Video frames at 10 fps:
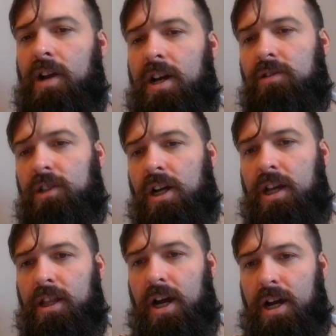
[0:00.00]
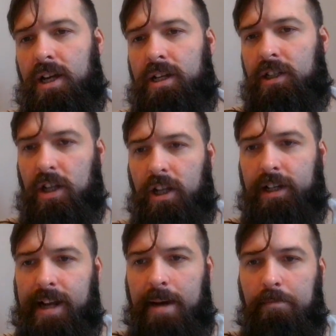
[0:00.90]
House, and that is La
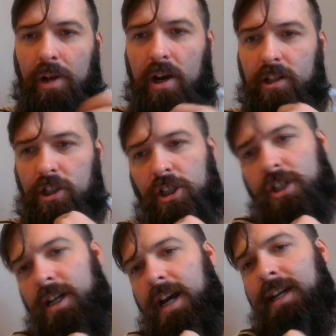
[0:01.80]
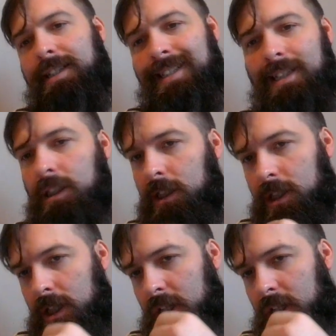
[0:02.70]
Dame Blanche at 18s.